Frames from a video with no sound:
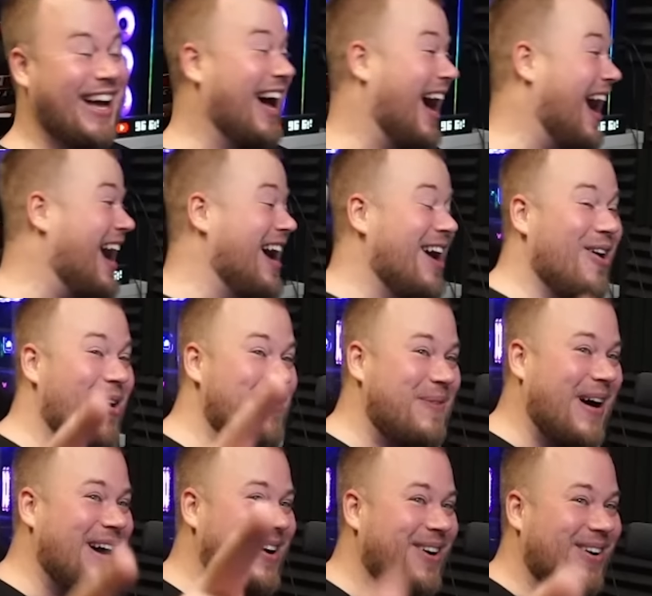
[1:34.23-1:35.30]
I hope
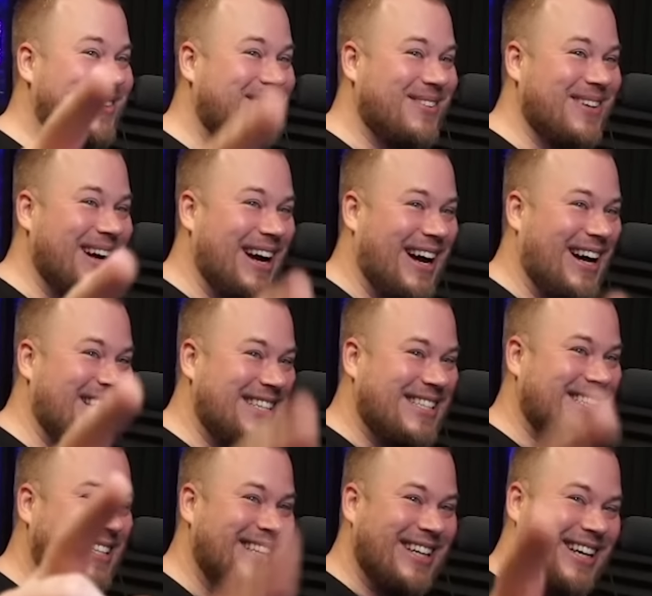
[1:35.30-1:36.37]
I got you
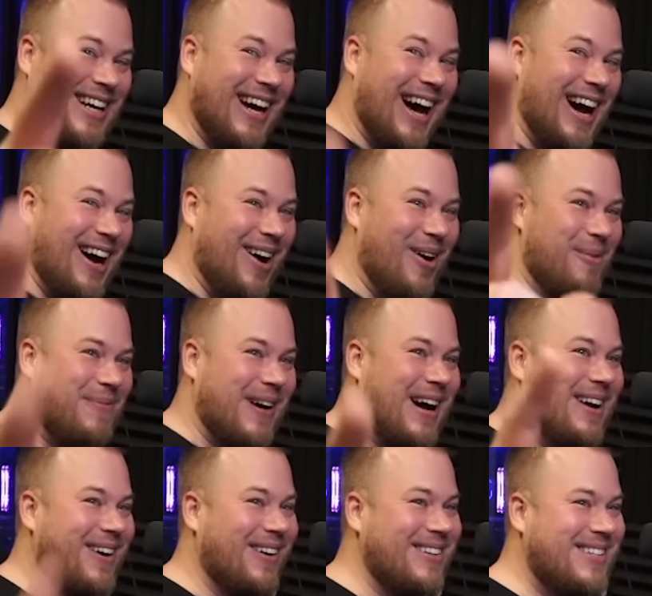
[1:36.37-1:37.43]
guys. I hope I
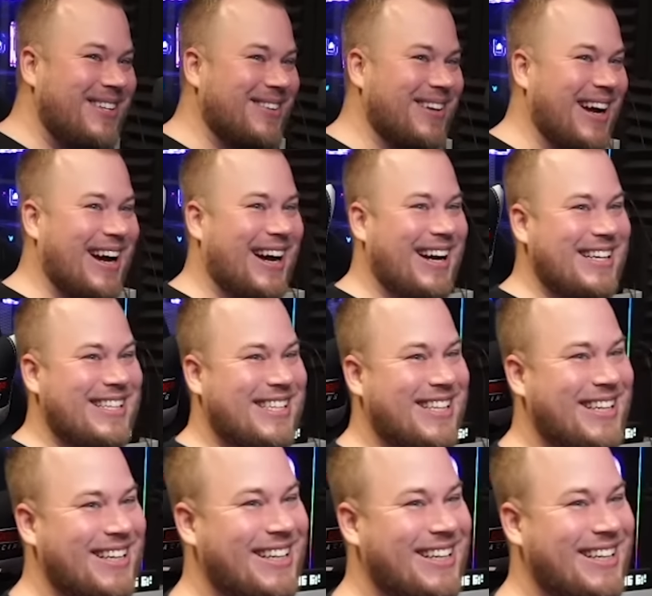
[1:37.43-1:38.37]
got you guys.